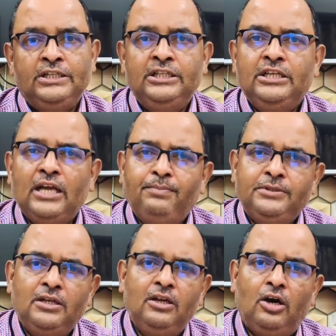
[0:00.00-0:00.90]
The
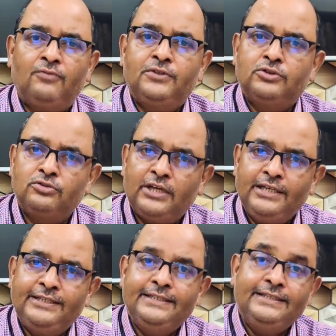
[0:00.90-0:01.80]
capital of the
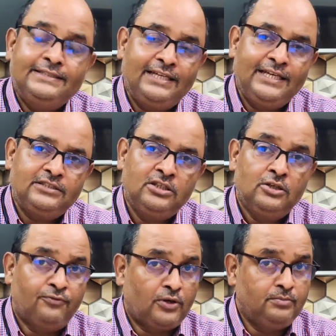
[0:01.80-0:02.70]
society is
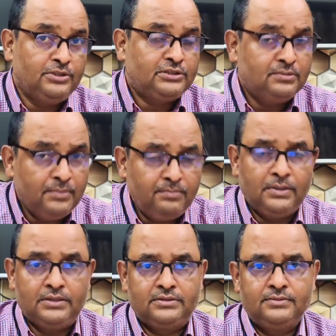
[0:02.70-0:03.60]
raised from its
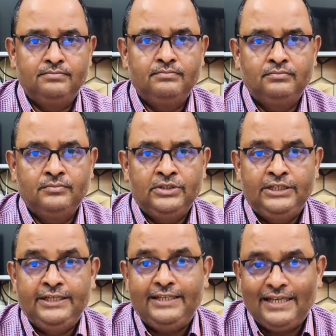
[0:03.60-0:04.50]
members.
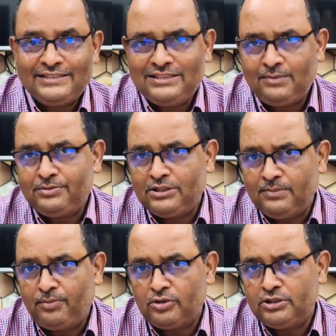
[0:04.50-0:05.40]
It accepts
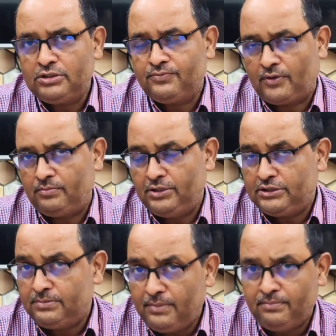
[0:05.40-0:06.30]
deposits from
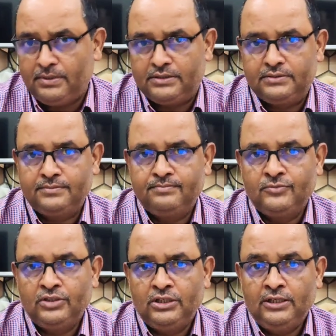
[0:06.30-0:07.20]
its members.
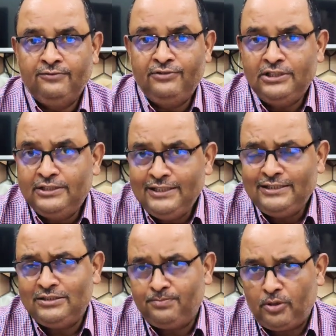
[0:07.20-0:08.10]
With
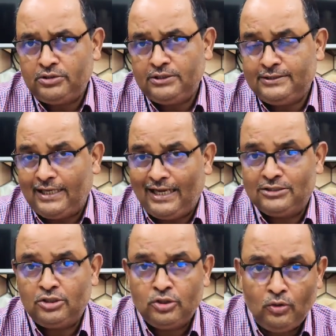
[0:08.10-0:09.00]
these deposits
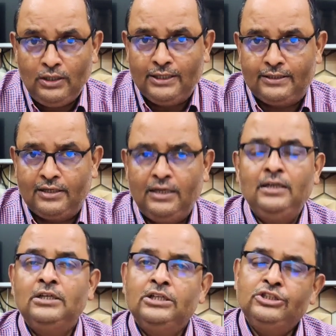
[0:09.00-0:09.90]
as
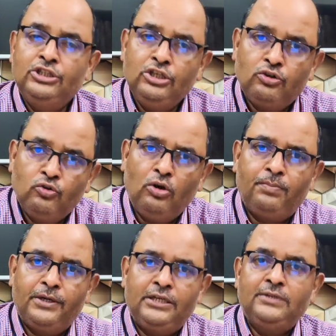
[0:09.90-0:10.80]
collateral, the
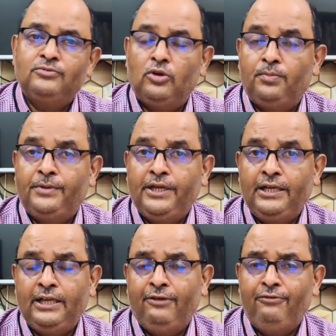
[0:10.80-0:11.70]
cooperatives
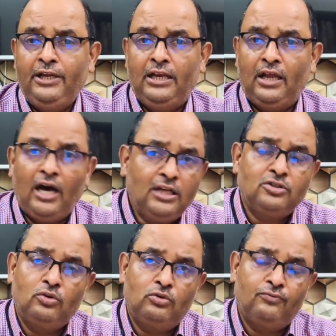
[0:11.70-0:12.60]
obtain a very
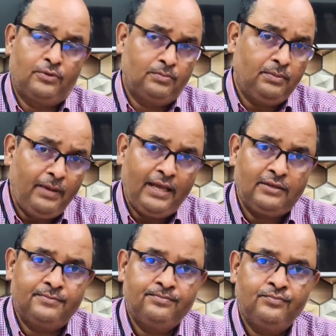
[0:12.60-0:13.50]
large loan from the
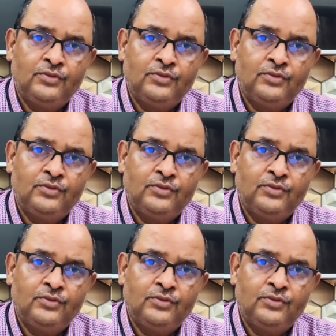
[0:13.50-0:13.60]
bank.